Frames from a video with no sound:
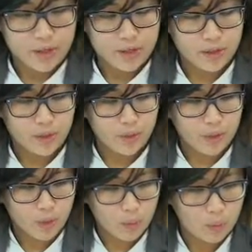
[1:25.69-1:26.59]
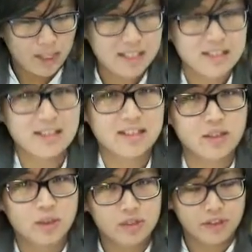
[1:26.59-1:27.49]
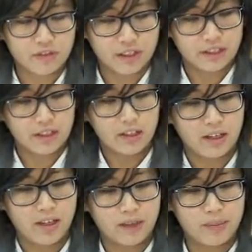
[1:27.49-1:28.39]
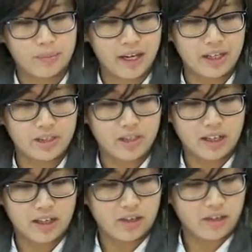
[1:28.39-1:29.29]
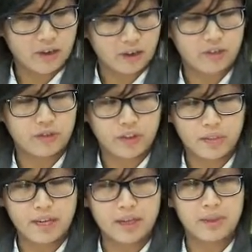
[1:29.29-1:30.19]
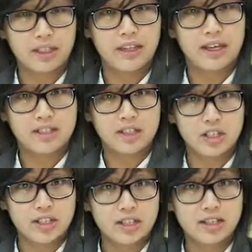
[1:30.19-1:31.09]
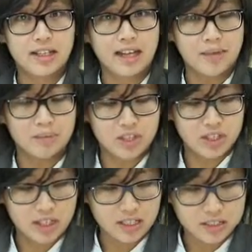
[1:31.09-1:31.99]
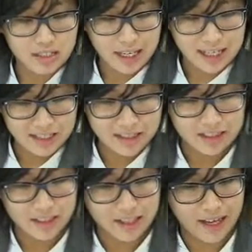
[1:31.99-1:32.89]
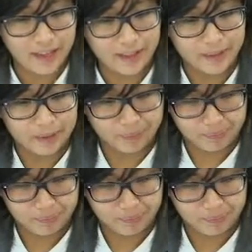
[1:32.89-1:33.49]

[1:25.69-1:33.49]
So what is it so different compared with SDGs and MDGs is that